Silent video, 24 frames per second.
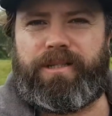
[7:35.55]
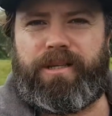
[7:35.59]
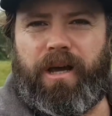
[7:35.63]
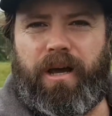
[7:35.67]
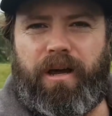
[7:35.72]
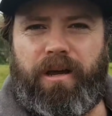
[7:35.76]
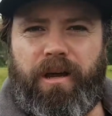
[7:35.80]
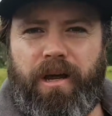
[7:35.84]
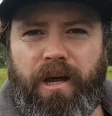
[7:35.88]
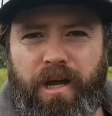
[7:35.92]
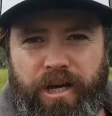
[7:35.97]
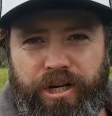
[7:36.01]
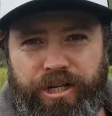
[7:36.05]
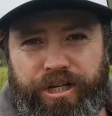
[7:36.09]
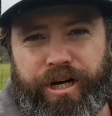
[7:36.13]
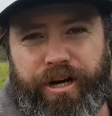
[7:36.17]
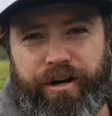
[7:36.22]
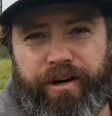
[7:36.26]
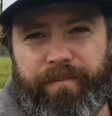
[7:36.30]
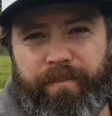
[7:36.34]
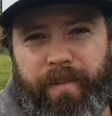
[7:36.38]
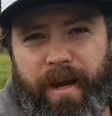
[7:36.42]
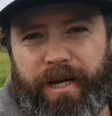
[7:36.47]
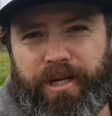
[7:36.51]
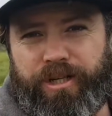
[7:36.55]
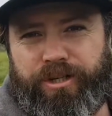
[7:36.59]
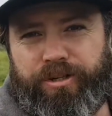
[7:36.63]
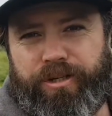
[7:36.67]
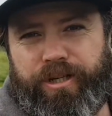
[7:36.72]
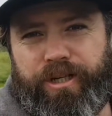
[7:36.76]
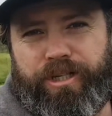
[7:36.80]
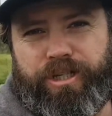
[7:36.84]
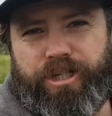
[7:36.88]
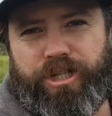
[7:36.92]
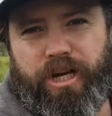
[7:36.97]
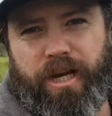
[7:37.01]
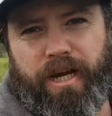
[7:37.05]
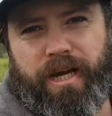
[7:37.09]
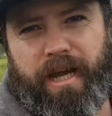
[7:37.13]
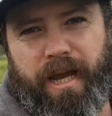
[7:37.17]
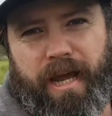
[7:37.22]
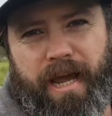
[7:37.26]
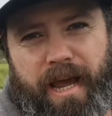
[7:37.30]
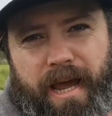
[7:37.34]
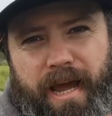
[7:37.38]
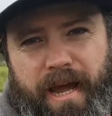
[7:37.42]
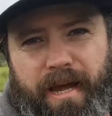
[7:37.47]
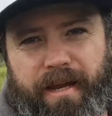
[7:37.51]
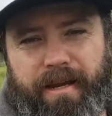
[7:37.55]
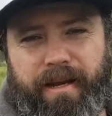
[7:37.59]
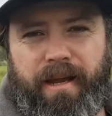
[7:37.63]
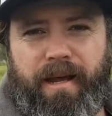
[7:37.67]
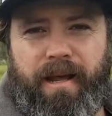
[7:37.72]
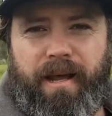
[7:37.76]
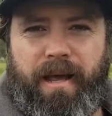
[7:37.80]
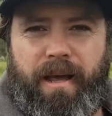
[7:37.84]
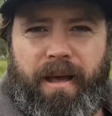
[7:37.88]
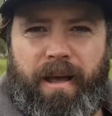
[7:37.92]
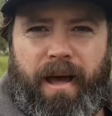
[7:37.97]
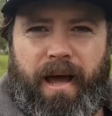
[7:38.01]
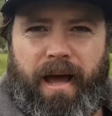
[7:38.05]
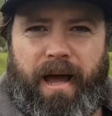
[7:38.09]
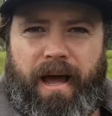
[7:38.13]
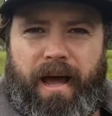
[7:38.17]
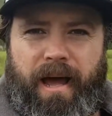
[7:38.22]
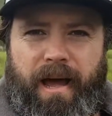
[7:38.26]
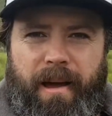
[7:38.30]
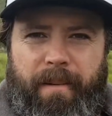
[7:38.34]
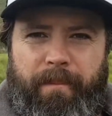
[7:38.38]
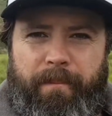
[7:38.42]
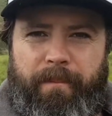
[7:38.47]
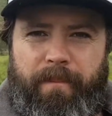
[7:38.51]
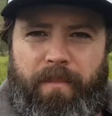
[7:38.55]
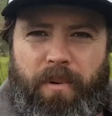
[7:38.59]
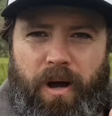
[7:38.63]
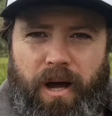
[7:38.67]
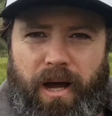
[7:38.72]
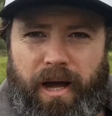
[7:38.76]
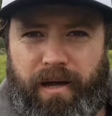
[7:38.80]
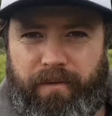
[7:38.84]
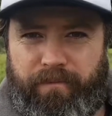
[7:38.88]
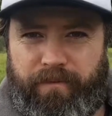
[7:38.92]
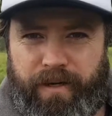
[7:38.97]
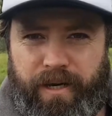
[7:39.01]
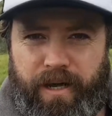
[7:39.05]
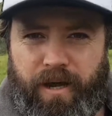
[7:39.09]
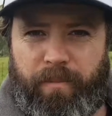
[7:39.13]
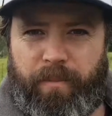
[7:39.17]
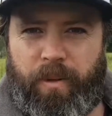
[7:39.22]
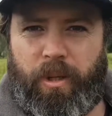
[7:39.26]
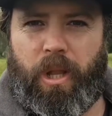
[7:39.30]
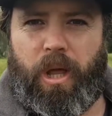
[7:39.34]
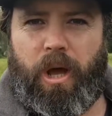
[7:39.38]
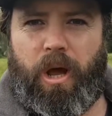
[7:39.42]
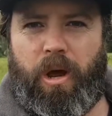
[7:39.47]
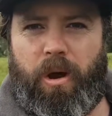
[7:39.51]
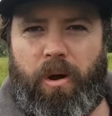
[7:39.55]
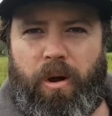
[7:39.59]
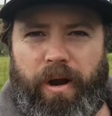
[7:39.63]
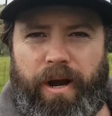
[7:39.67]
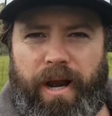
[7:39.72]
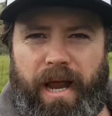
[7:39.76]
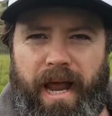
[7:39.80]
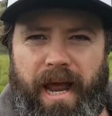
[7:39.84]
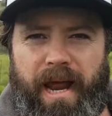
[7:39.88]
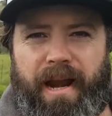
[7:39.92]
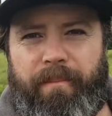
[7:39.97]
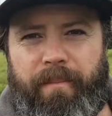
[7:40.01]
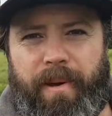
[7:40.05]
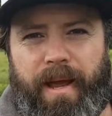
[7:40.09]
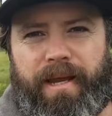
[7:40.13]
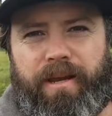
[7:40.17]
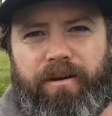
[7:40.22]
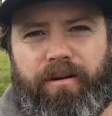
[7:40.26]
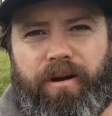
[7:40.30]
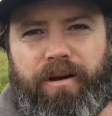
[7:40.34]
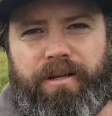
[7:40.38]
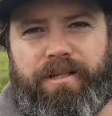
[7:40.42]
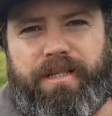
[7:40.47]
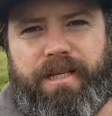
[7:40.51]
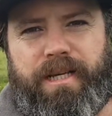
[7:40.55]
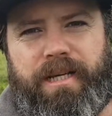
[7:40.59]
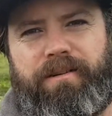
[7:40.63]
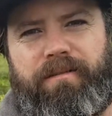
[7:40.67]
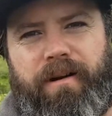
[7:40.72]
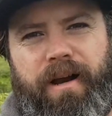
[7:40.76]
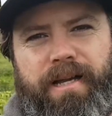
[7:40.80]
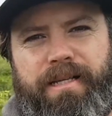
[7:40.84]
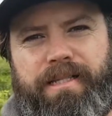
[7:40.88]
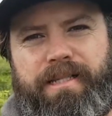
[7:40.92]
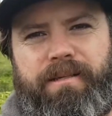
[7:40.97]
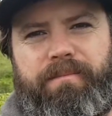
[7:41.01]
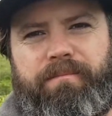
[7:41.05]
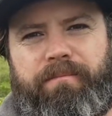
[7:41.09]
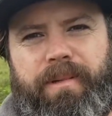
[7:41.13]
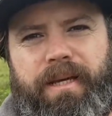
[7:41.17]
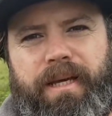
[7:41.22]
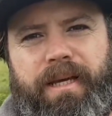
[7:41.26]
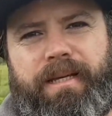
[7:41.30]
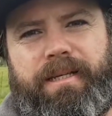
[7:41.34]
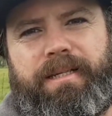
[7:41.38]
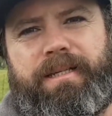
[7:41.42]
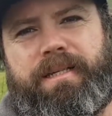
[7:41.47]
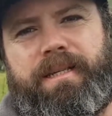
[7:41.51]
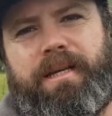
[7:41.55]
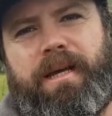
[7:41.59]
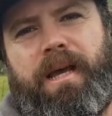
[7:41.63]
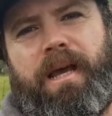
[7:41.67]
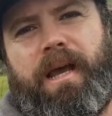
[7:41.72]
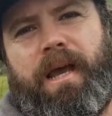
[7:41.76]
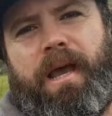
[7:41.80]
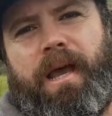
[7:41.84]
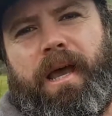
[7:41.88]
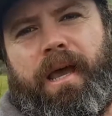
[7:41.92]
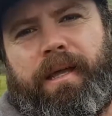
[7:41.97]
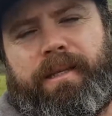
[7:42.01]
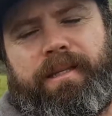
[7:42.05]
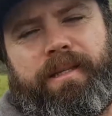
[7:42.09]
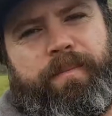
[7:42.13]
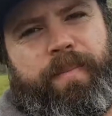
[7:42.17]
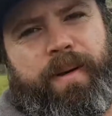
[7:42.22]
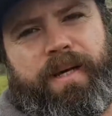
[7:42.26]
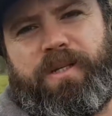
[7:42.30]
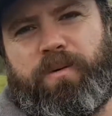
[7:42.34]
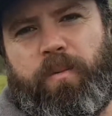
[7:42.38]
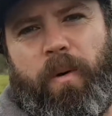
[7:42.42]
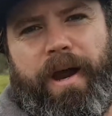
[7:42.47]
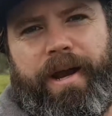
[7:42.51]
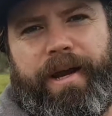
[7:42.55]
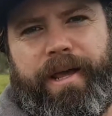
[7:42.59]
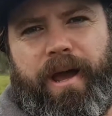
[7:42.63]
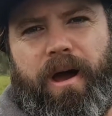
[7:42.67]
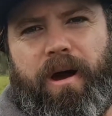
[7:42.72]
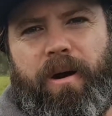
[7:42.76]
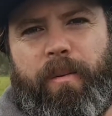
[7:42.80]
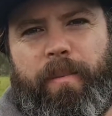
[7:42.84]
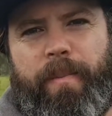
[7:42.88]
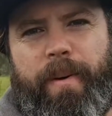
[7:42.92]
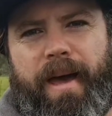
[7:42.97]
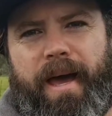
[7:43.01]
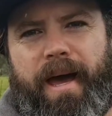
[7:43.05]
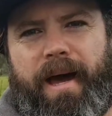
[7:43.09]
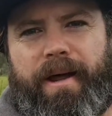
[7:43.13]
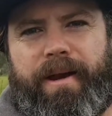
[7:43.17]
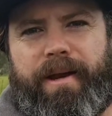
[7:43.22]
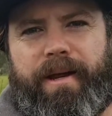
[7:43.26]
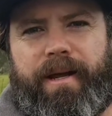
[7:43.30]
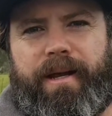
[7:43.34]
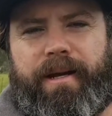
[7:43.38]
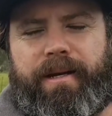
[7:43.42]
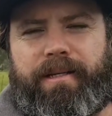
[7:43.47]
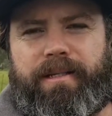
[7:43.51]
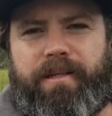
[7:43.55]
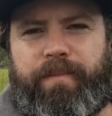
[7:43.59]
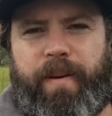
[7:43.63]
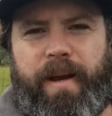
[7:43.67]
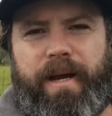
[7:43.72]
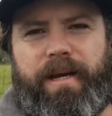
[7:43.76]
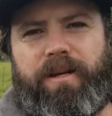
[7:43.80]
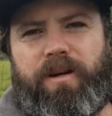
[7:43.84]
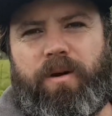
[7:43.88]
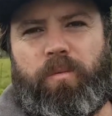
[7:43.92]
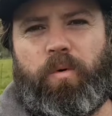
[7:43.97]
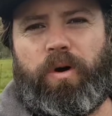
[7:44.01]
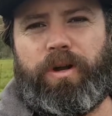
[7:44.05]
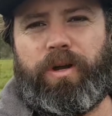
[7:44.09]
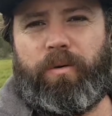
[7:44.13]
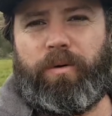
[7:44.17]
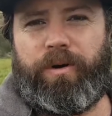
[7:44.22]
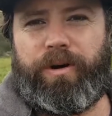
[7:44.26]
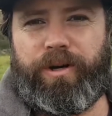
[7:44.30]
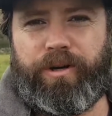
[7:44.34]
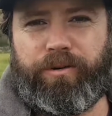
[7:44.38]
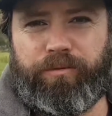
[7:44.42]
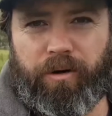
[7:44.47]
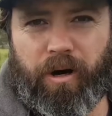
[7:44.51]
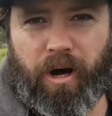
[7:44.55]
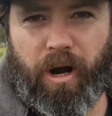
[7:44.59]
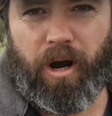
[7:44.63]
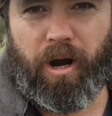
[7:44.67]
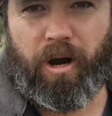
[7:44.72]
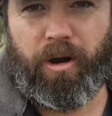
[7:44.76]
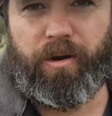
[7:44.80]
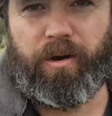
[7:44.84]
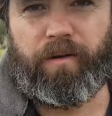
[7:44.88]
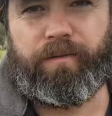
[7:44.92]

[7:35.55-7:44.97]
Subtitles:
So Jared, make sure you check out my video below on how to make your own seed raising mix. It's the best way to go about it, depending on what you want to grow.